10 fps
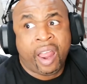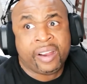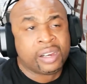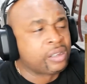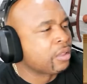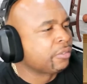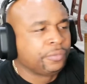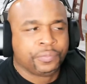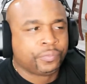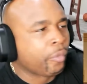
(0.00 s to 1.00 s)
Stan,
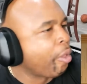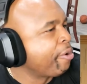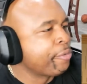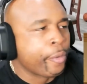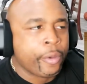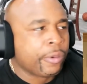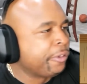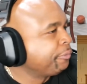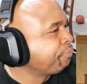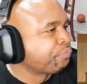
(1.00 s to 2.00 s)
we went on this
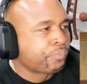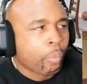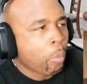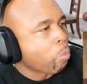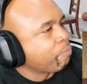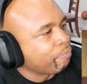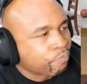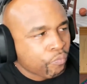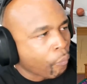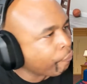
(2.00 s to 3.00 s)
vacation to spend time
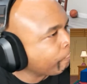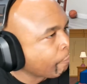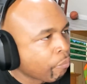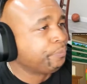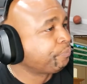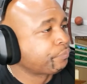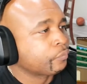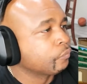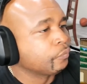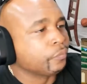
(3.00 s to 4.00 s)
together.
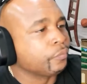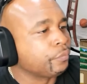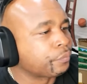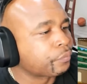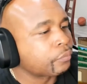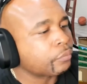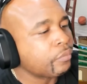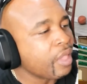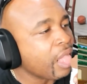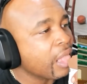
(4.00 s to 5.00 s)
And that starts
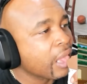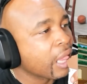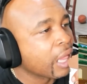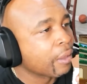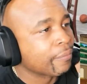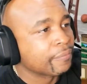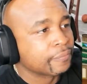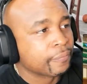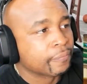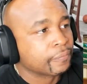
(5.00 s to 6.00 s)
now.
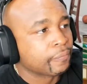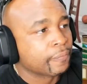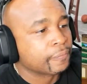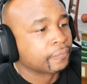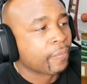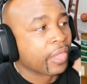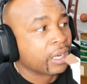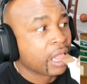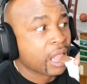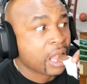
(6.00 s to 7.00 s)
So who do we
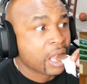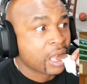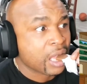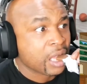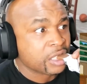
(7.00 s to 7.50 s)
have to kill?